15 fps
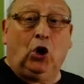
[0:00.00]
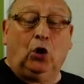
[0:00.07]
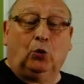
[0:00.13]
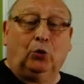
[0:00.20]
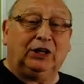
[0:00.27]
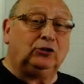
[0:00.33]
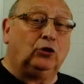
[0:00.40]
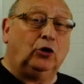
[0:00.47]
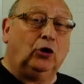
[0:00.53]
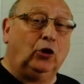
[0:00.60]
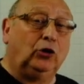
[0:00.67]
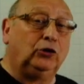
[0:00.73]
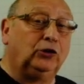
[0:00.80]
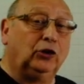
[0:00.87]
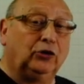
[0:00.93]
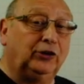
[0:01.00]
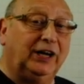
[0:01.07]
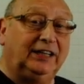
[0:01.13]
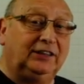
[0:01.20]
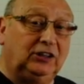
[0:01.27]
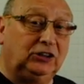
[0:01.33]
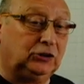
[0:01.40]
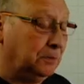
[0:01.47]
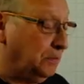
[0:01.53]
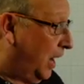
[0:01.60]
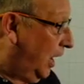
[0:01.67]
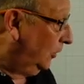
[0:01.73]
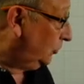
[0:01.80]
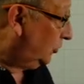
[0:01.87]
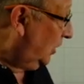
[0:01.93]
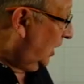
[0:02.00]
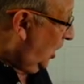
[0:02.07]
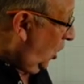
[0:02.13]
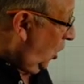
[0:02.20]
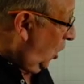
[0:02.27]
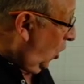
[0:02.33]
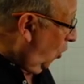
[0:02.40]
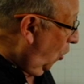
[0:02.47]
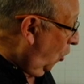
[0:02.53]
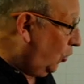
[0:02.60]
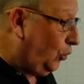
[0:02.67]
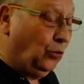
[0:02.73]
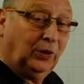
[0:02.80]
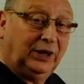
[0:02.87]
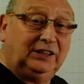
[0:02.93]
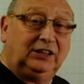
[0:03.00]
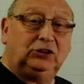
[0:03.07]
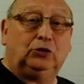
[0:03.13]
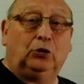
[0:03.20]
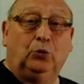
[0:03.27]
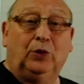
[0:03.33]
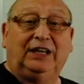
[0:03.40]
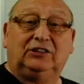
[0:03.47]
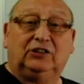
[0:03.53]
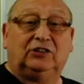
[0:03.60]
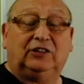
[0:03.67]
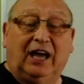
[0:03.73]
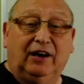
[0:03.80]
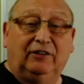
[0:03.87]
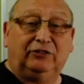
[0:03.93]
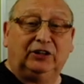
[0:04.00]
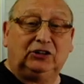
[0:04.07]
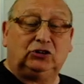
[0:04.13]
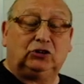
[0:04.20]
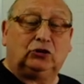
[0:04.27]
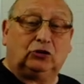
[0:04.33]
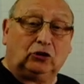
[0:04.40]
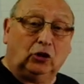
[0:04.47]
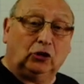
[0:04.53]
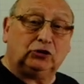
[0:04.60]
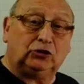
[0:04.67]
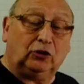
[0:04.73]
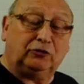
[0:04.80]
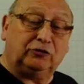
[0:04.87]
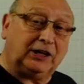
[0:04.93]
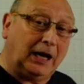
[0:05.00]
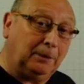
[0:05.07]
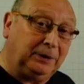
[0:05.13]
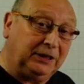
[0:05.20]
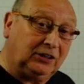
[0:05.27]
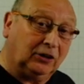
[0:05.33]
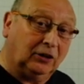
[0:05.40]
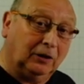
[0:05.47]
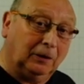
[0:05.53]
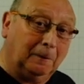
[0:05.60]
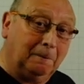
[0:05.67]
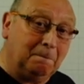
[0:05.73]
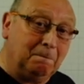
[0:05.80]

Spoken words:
what the hurdle rate is about, or what is the weighted average cost of capital.